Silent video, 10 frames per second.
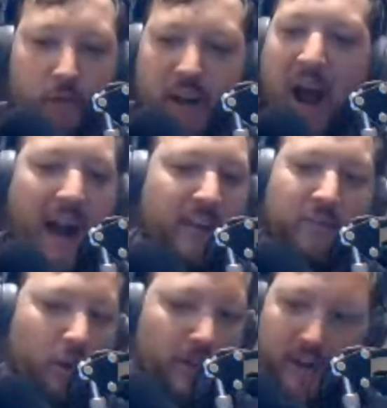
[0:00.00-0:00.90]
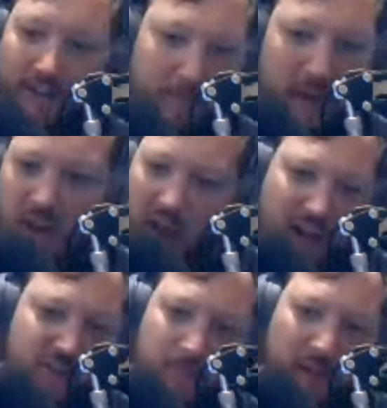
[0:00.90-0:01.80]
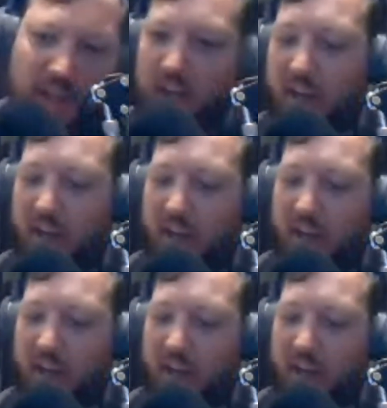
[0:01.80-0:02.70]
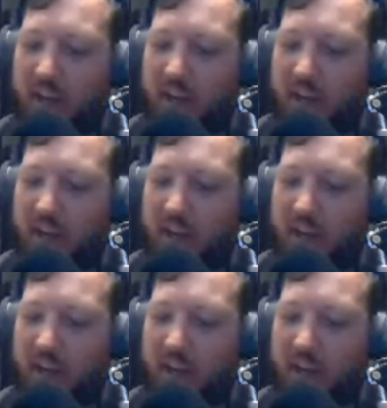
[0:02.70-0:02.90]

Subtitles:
I deserve it. I deserve it. It's me. I should be getting.